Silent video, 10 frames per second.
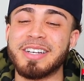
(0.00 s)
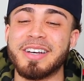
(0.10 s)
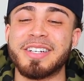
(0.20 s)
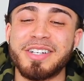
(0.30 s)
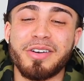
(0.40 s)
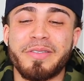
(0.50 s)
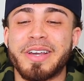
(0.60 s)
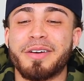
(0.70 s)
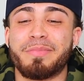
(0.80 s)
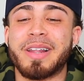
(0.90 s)
Yo, she's over
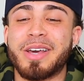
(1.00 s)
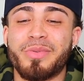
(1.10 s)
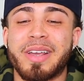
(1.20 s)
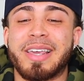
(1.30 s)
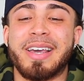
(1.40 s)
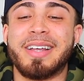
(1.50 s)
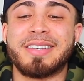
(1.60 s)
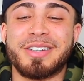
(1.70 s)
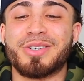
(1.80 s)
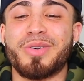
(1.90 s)
here playing with
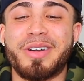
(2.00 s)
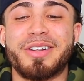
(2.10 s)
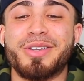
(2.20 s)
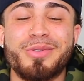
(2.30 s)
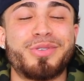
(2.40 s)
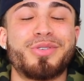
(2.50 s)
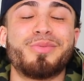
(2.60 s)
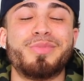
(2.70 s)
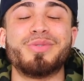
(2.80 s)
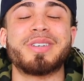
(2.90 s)
kids, enjoying the
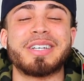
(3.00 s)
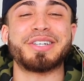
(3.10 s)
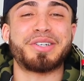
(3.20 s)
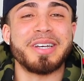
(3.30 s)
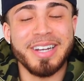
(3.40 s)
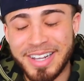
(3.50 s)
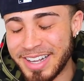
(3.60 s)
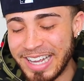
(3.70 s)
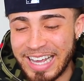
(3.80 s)
YouTube music and shit.